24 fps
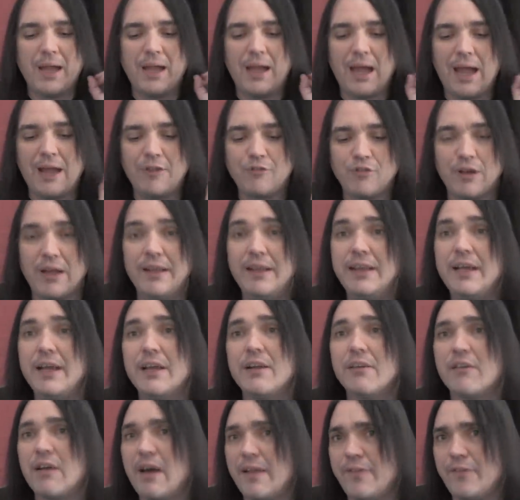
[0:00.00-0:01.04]
I tried to
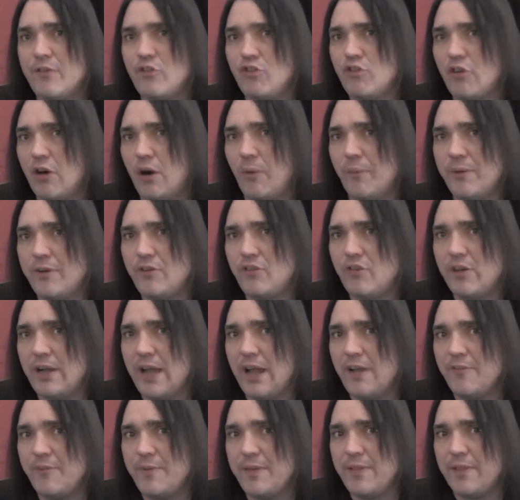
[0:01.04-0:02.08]
get her on the show when she
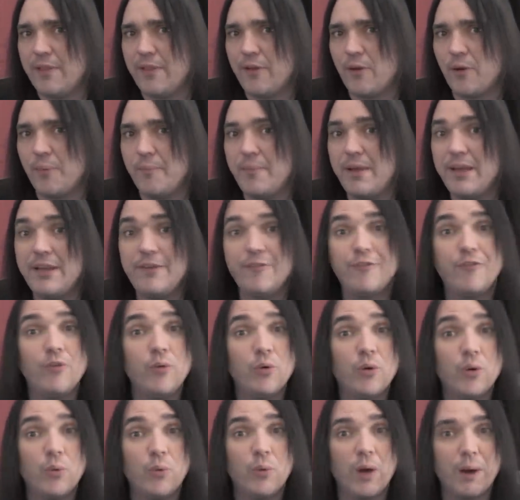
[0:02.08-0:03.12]
gave me the little mini
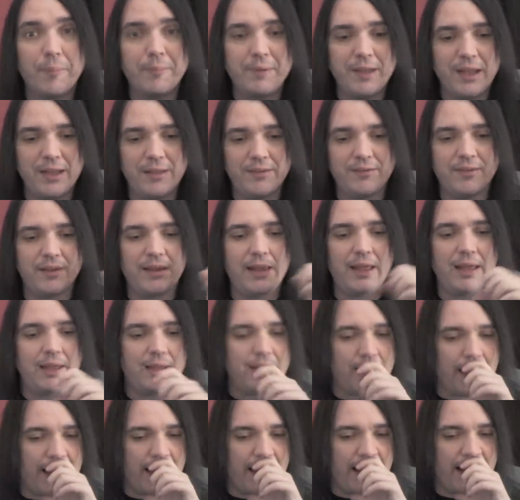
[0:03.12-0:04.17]
Fuku update
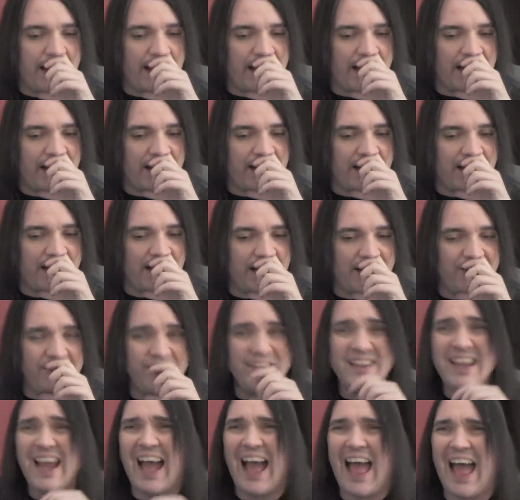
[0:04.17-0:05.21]
today, and
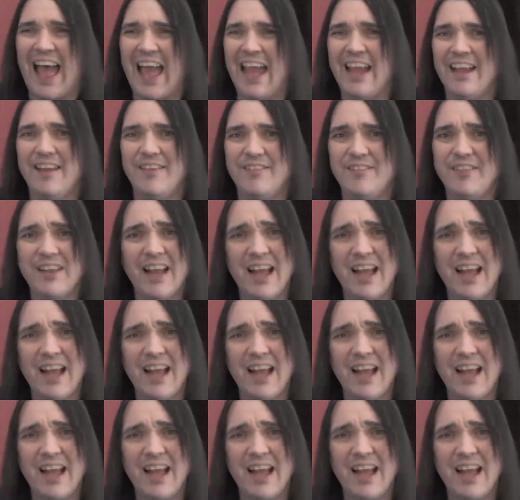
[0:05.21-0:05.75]
she hides.